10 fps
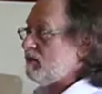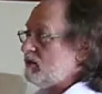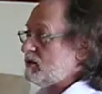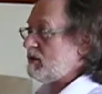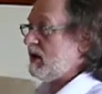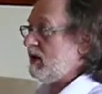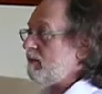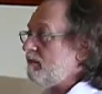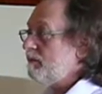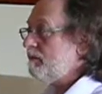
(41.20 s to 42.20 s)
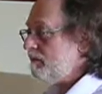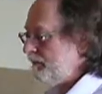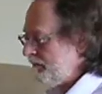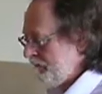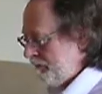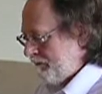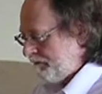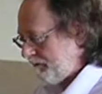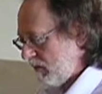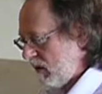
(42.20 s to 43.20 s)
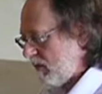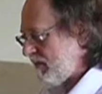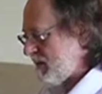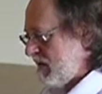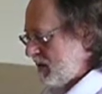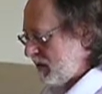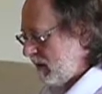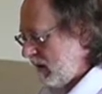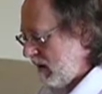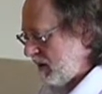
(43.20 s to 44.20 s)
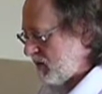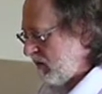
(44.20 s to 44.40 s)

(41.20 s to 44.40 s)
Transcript: for a second. We've assessed the lines.